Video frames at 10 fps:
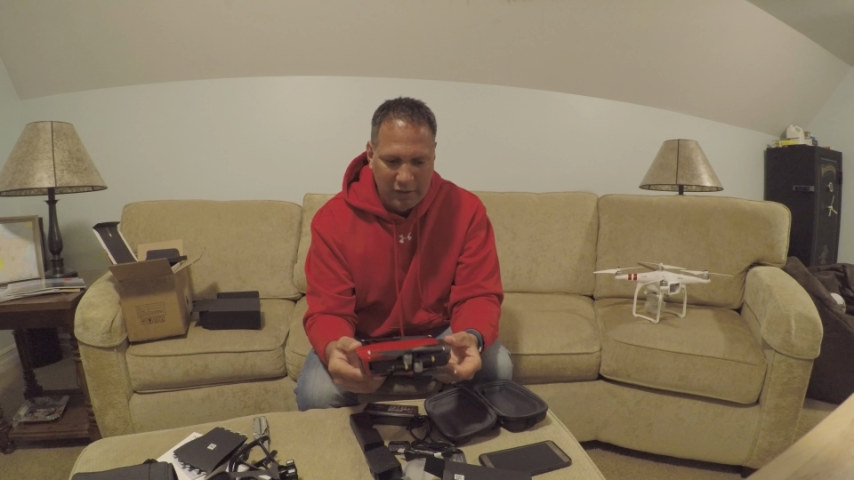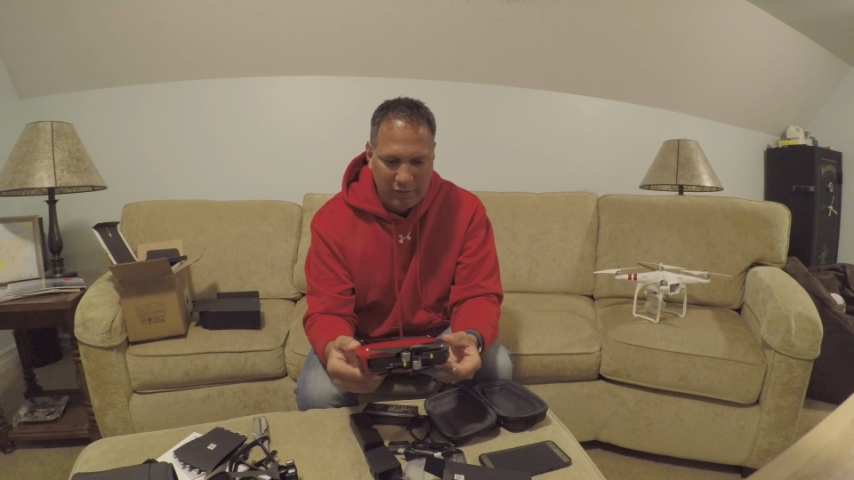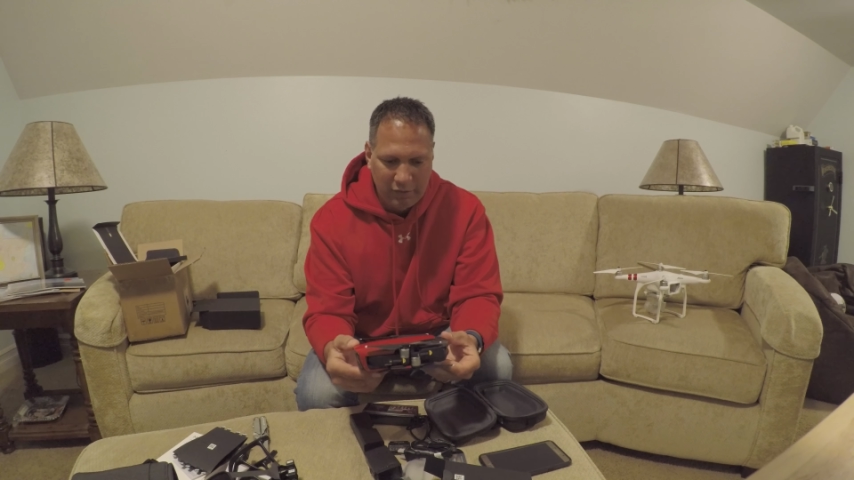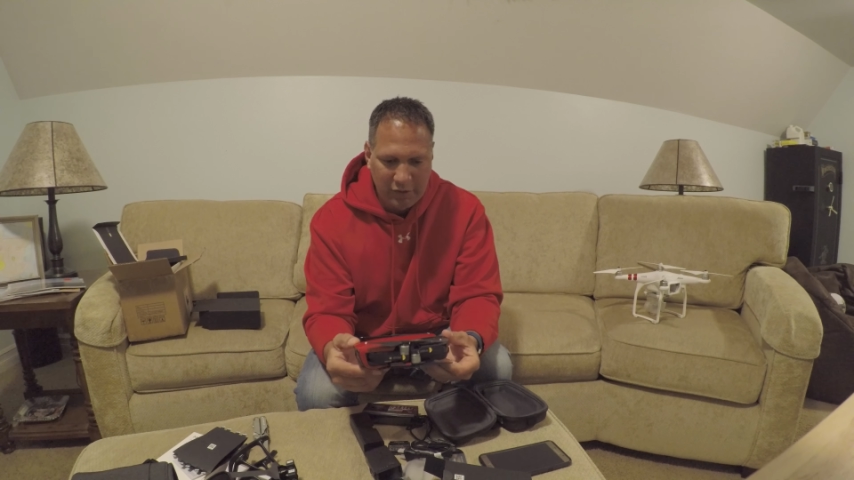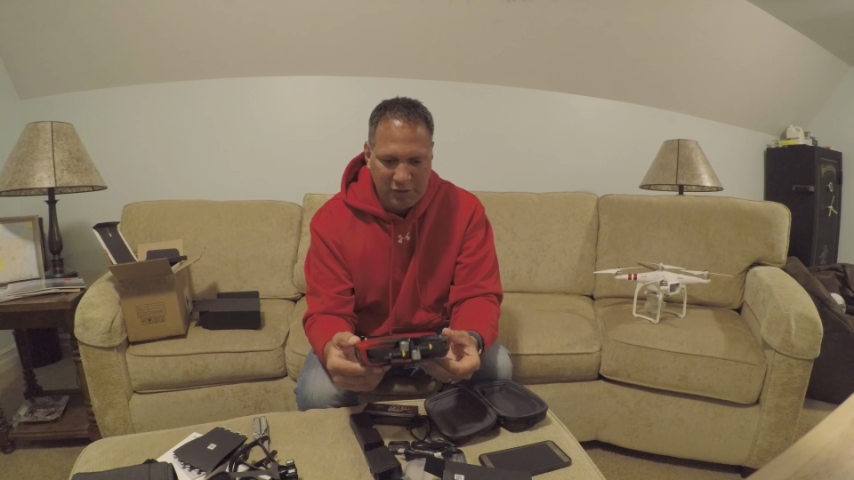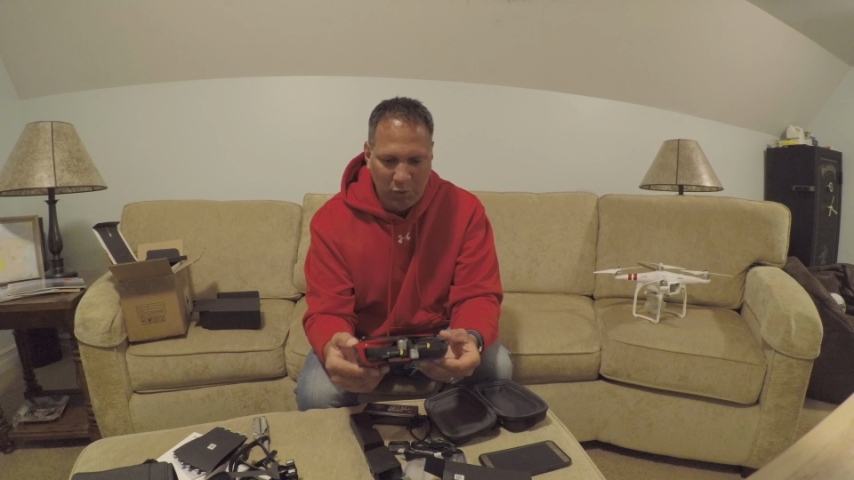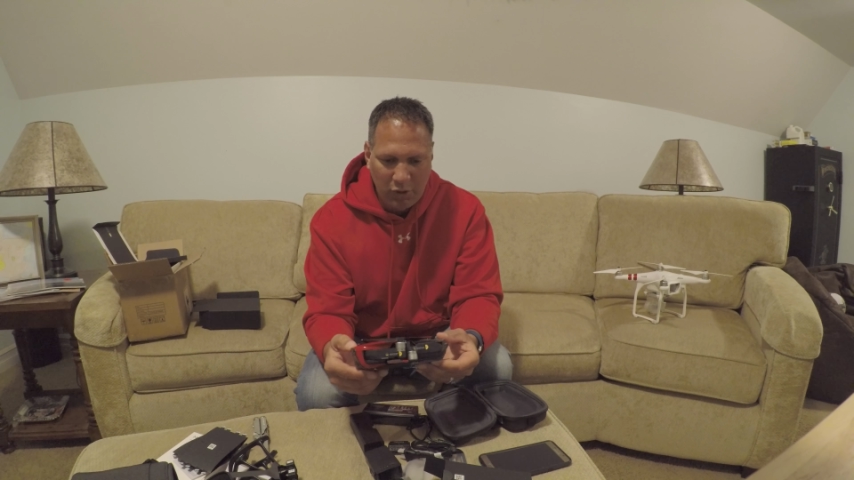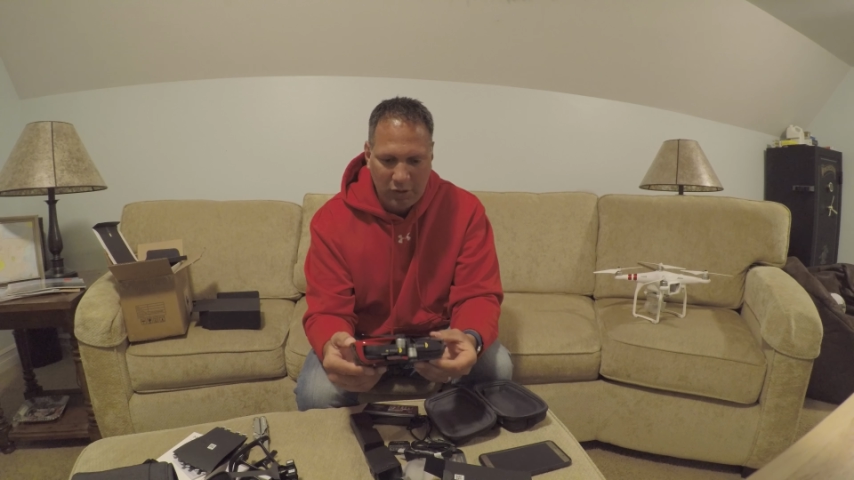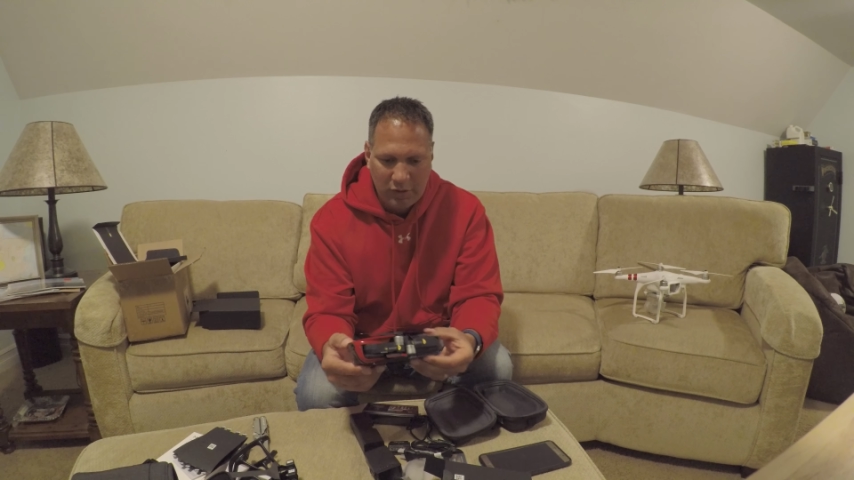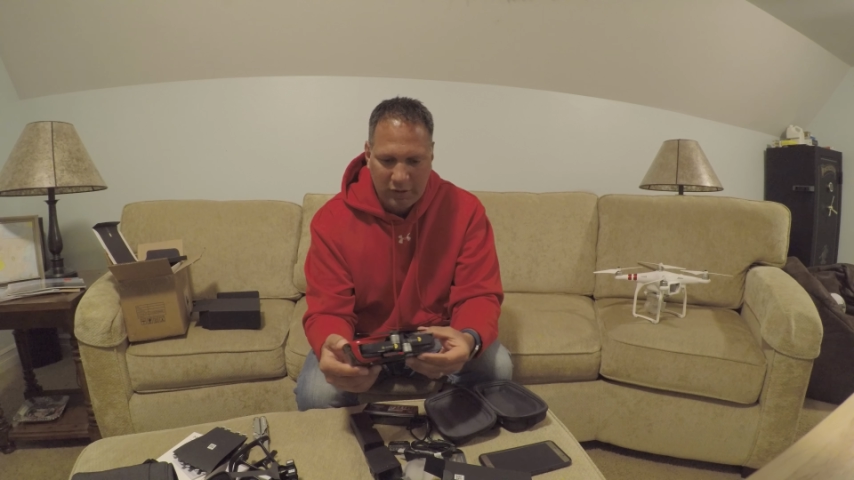Very
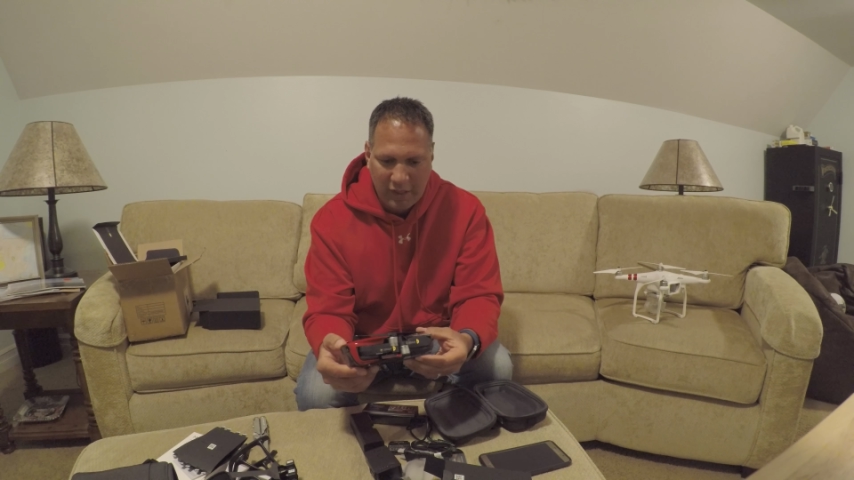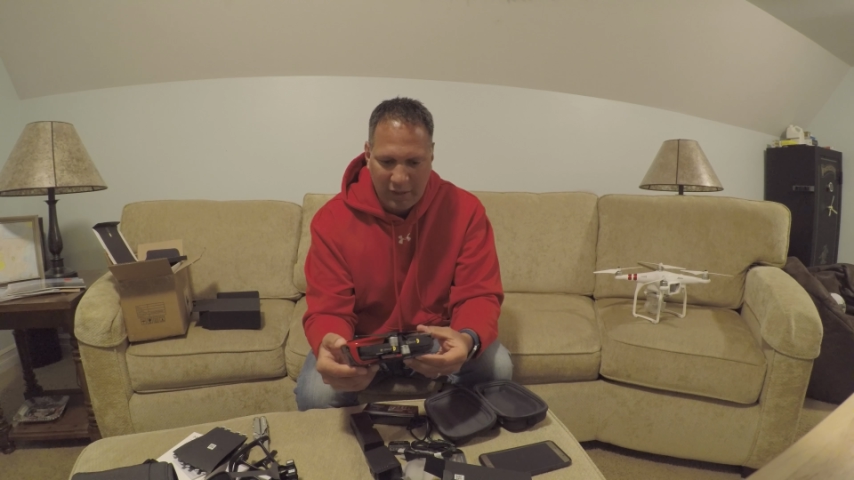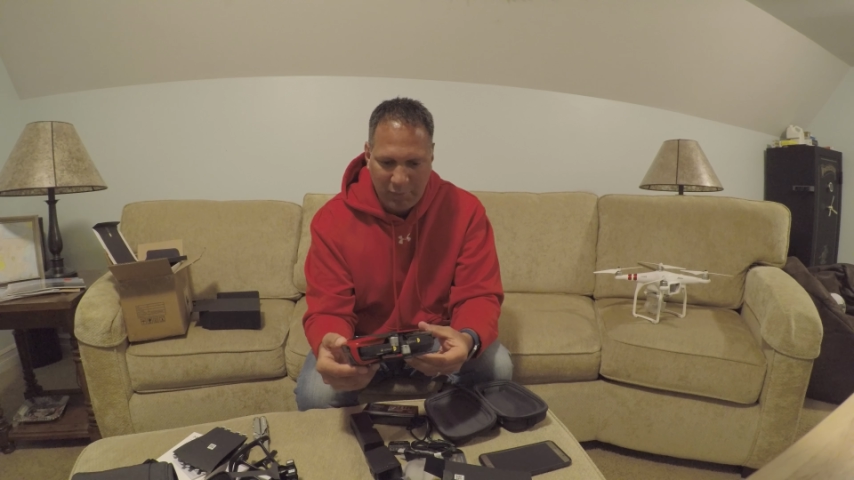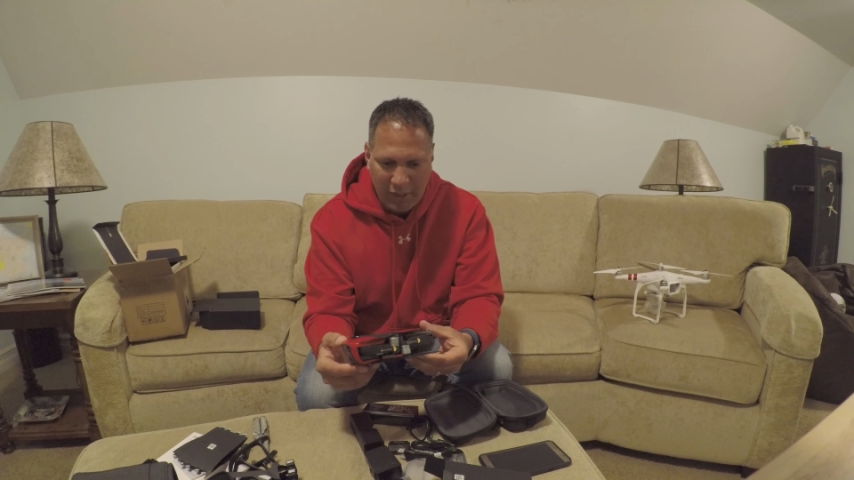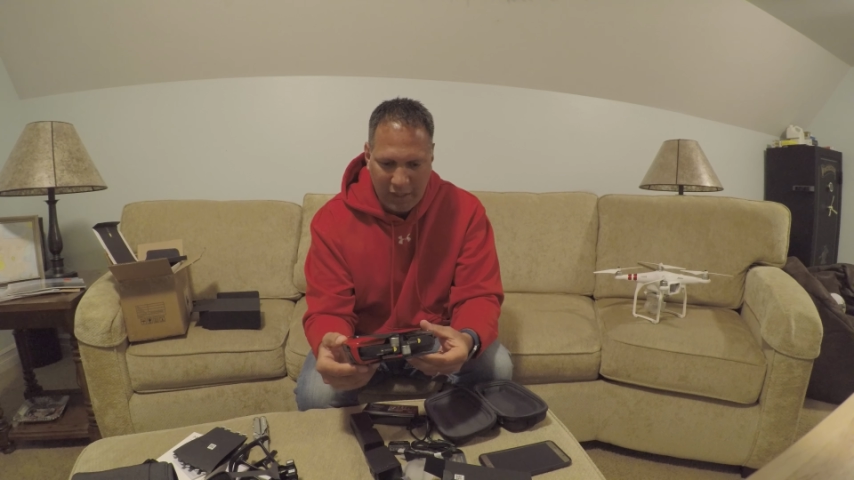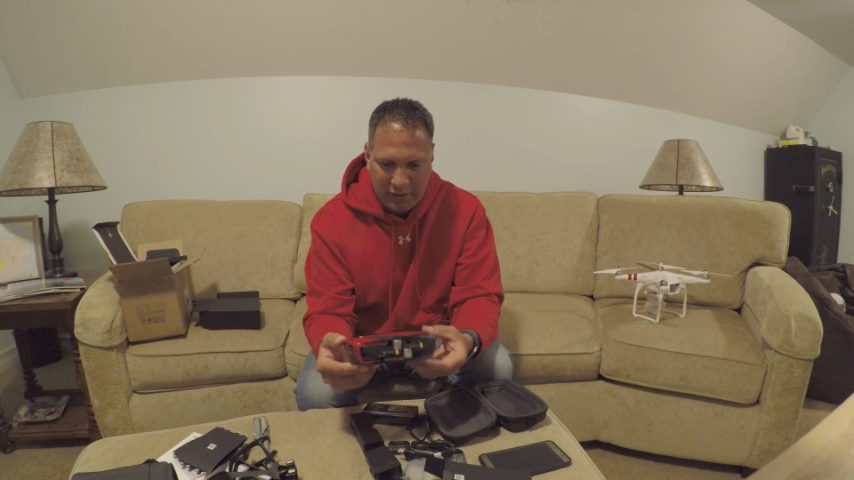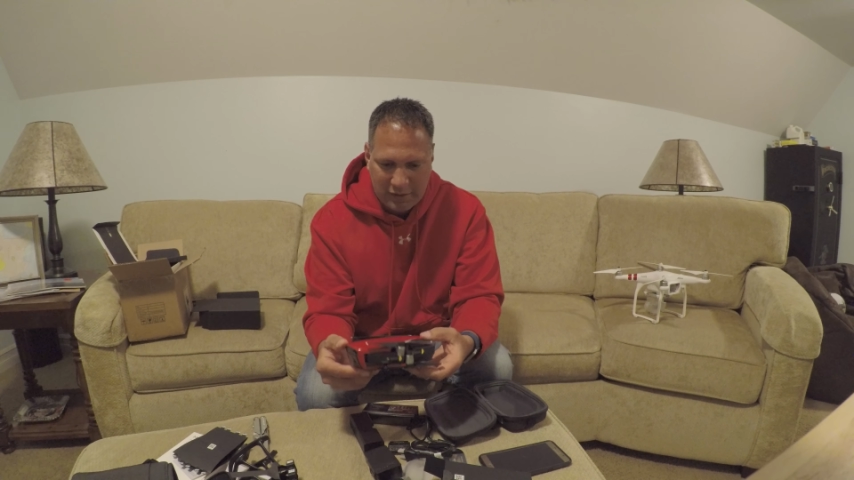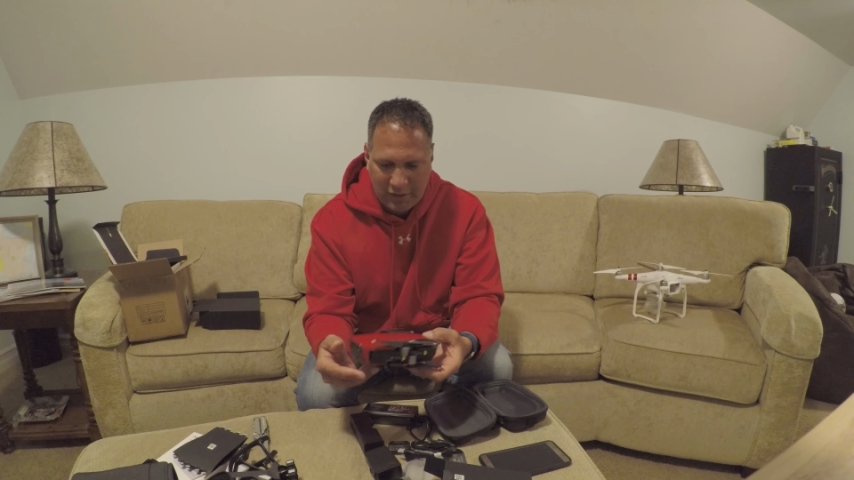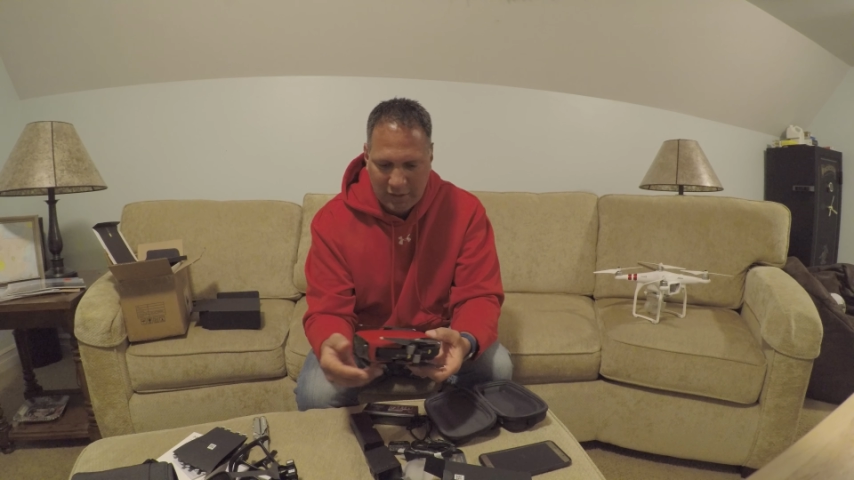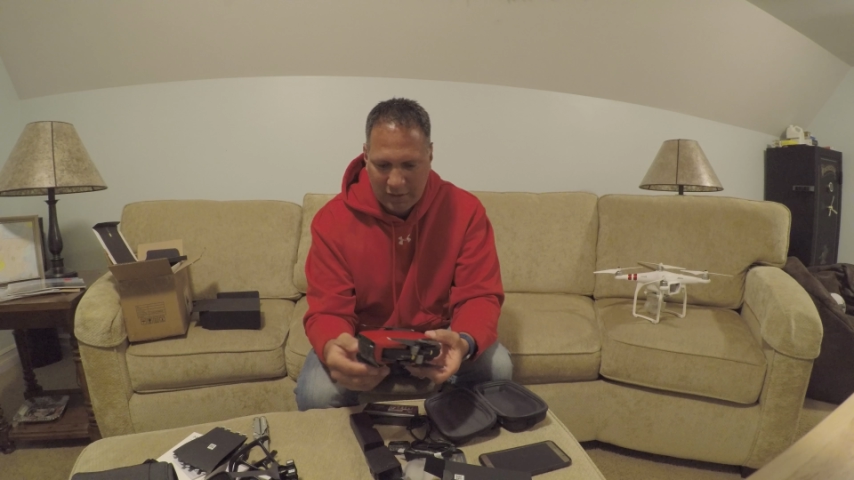small, compact.